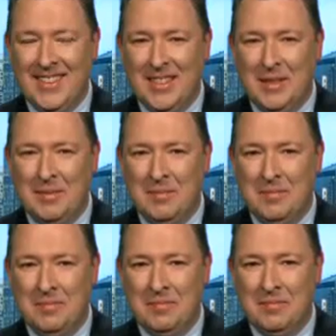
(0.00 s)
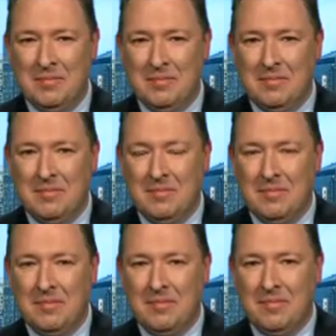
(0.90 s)

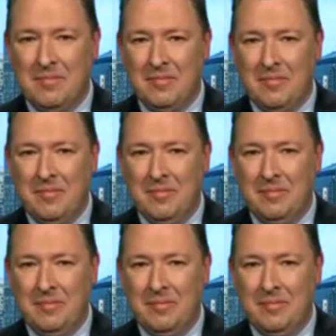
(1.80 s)
[no speech]